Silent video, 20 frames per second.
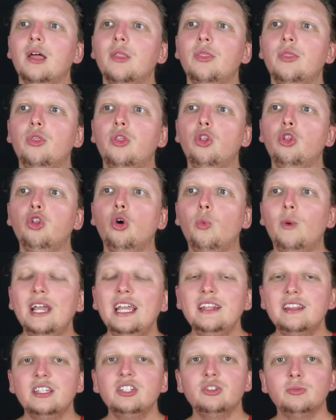the
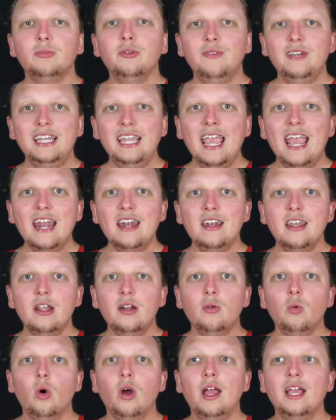way this movie
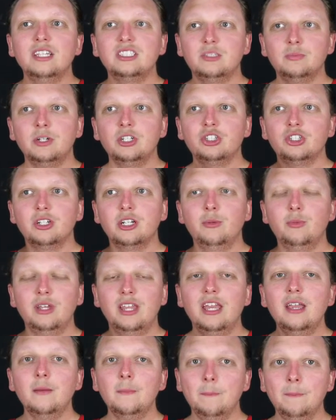ended, especially
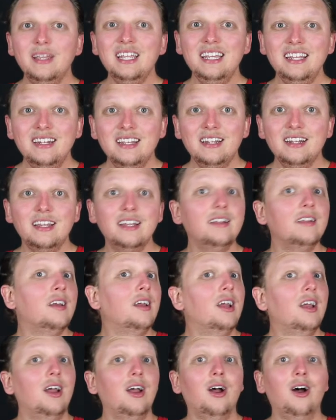with him being in it,
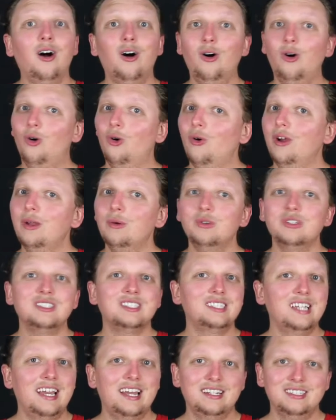it
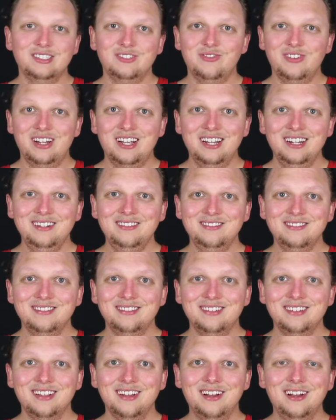was satisfying.
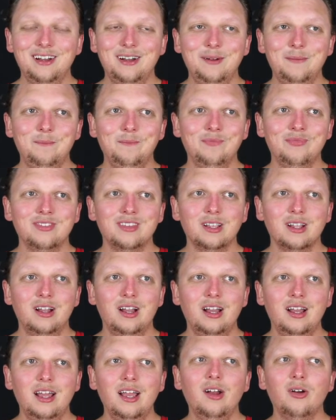
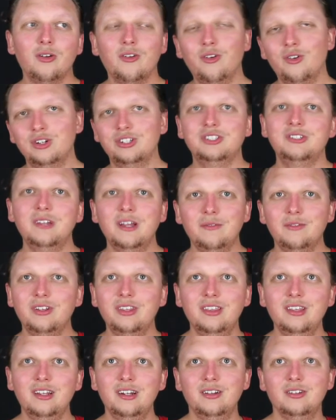Of course,
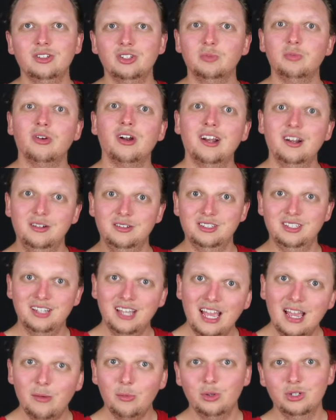everything else prior to
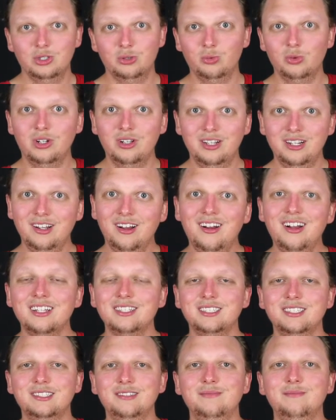that was really
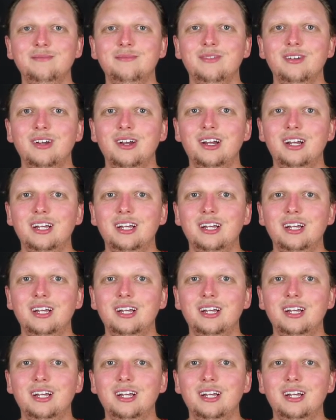awesome.